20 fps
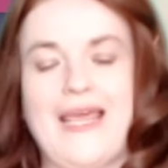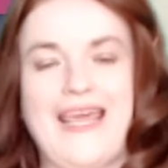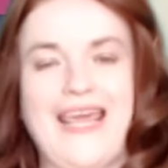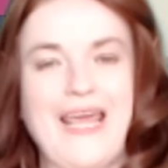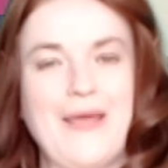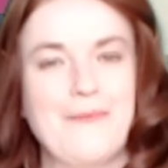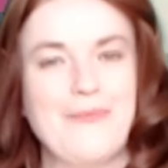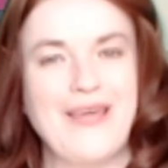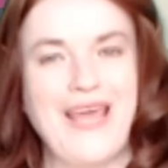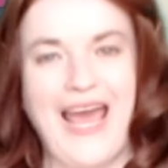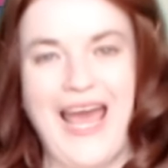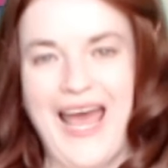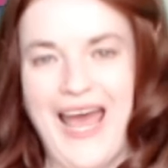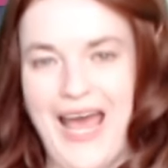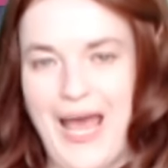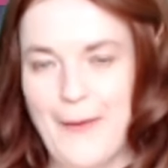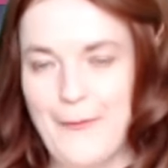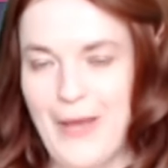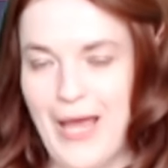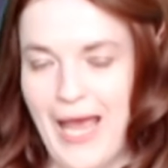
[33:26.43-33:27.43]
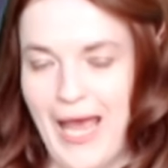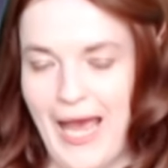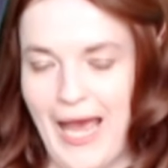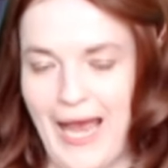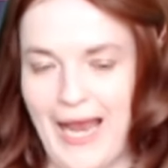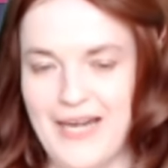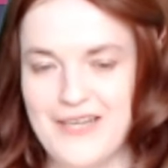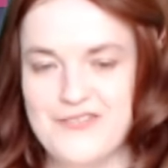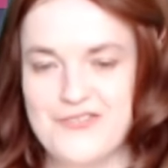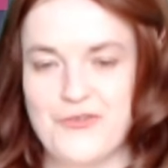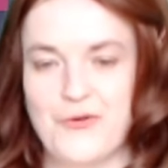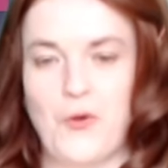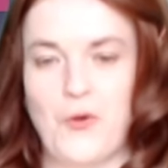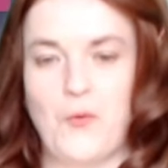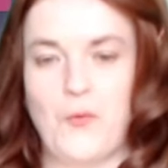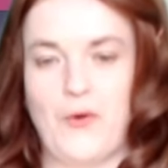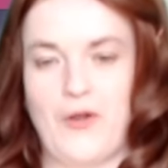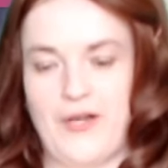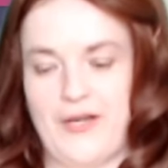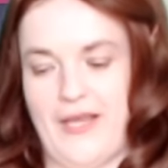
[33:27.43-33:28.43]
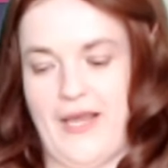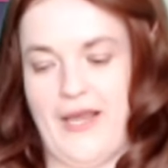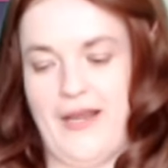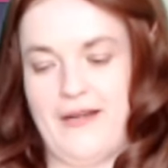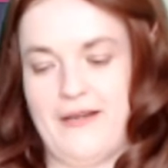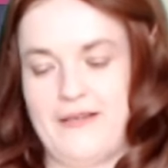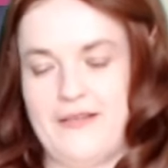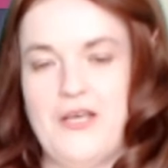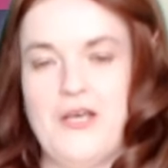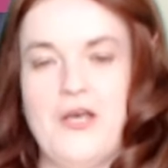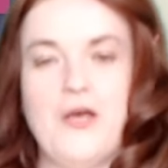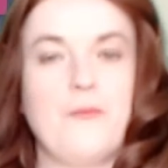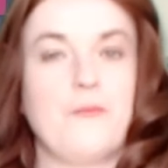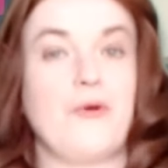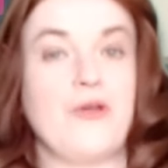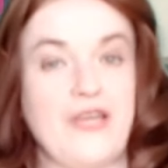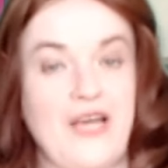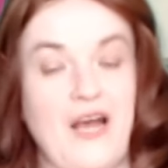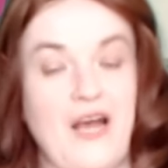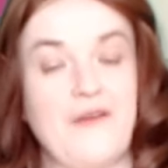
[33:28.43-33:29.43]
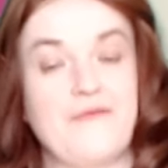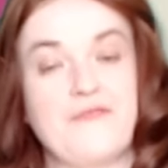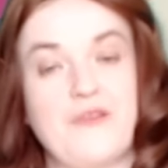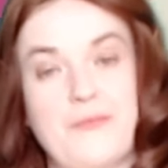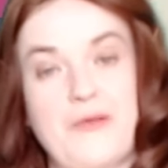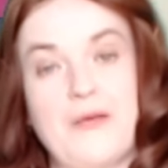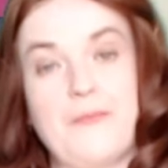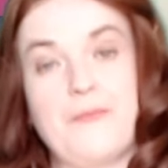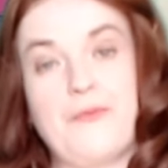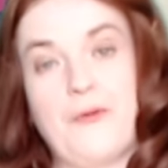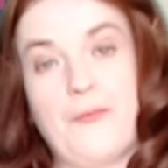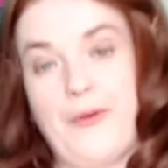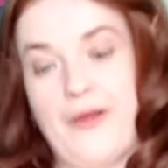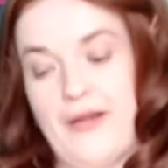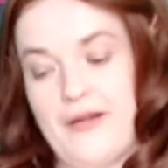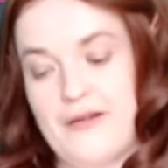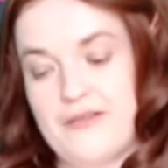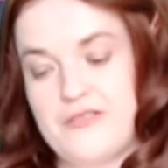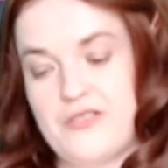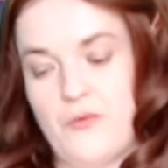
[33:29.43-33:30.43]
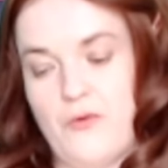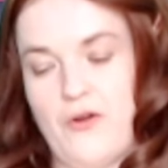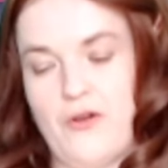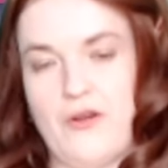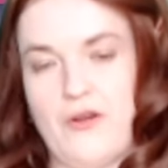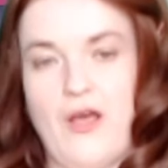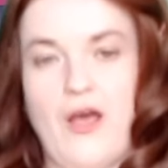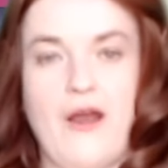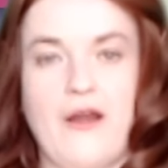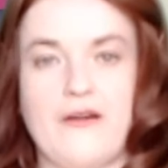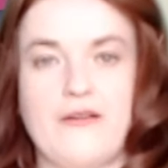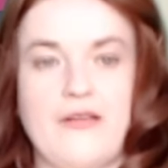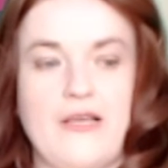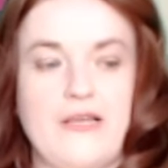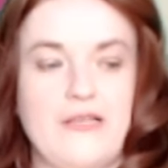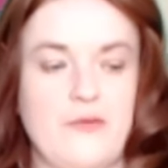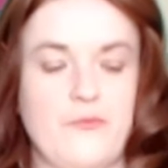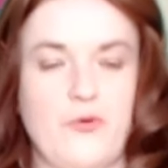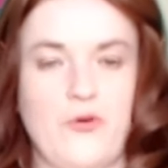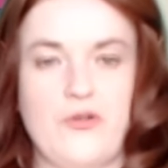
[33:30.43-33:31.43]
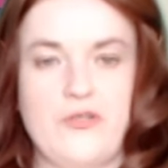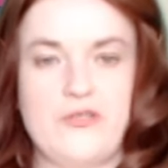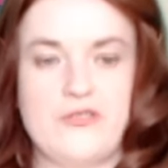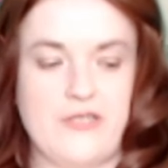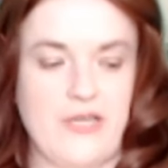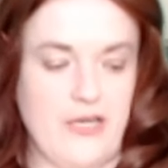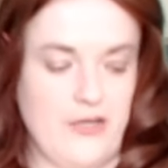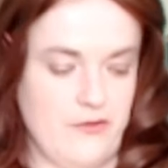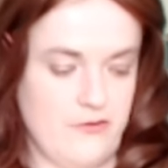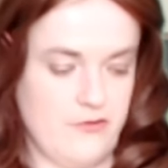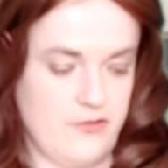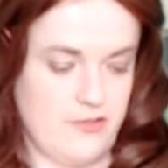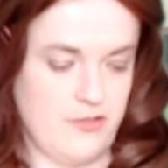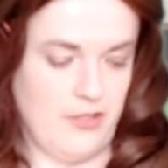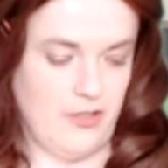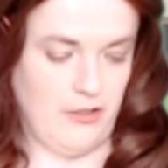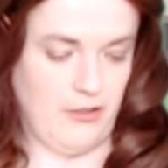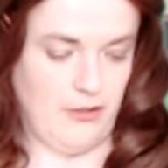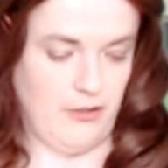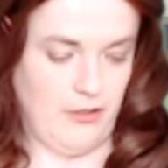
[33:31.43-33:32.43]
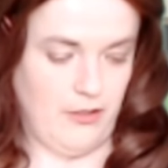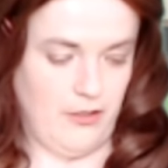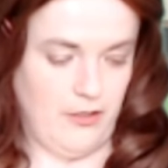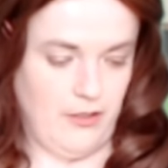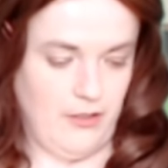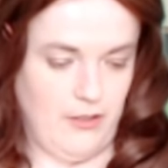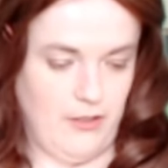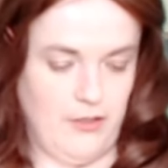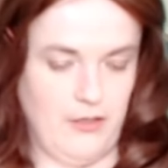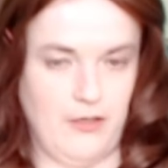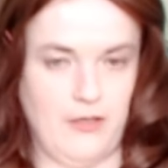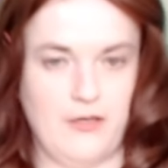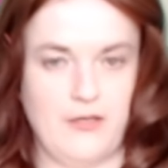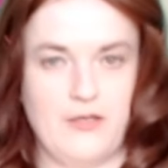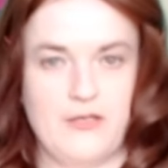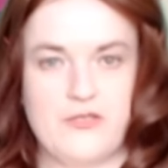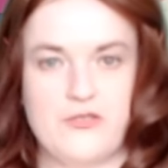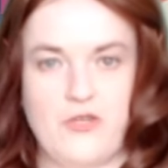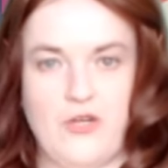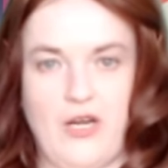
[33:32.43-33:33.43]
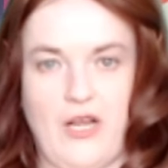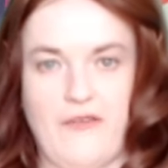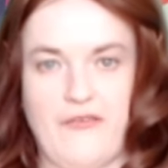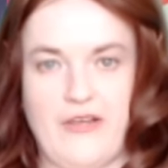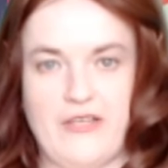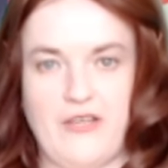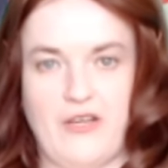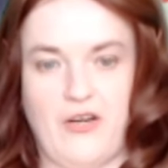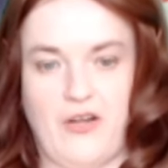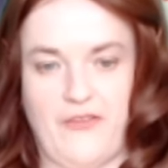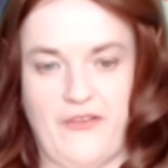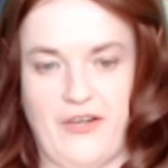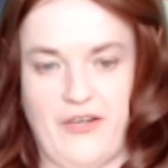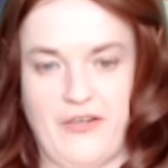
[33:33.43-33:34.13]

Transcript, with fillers: Keep calm, hand your homework in, but you have to be prepared to work hard like the Boy Scouts. Sorry, I've had another